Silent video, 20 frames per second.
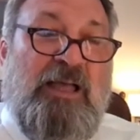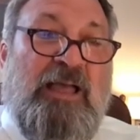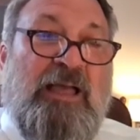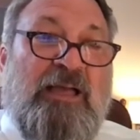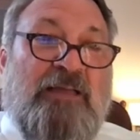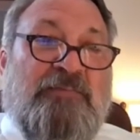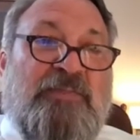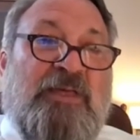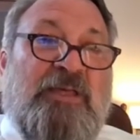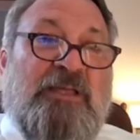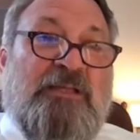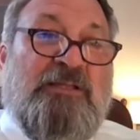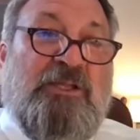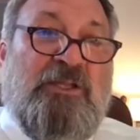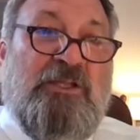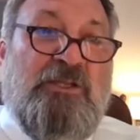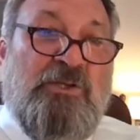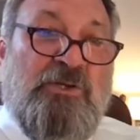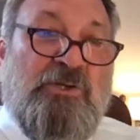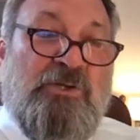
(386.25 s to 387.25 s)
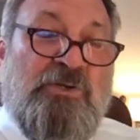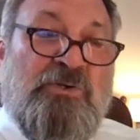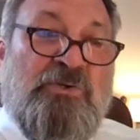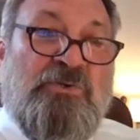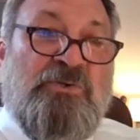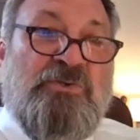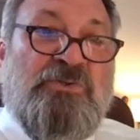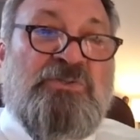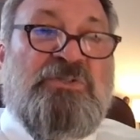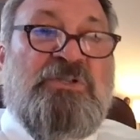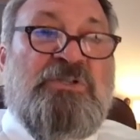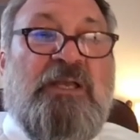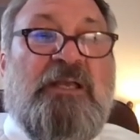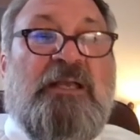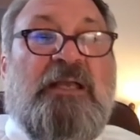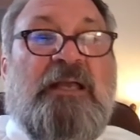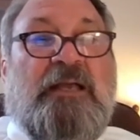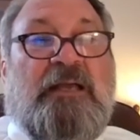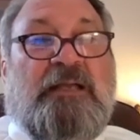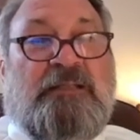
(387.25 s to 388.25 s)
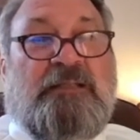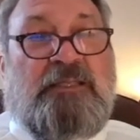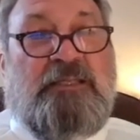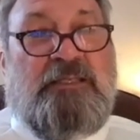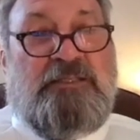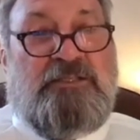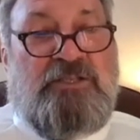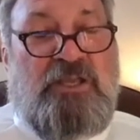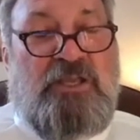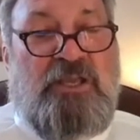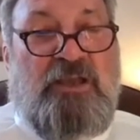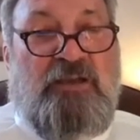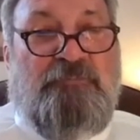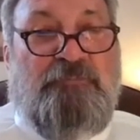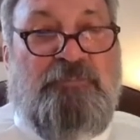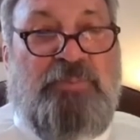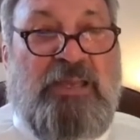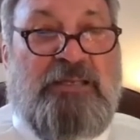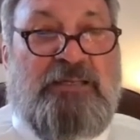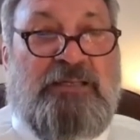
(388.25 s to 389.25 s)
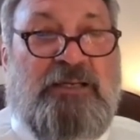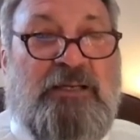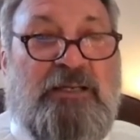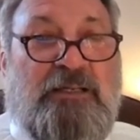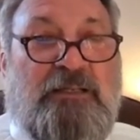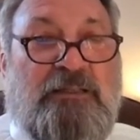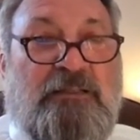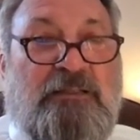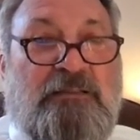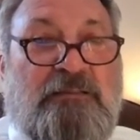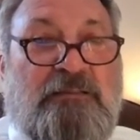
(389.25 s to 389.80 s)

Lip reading: and then to use TGF beta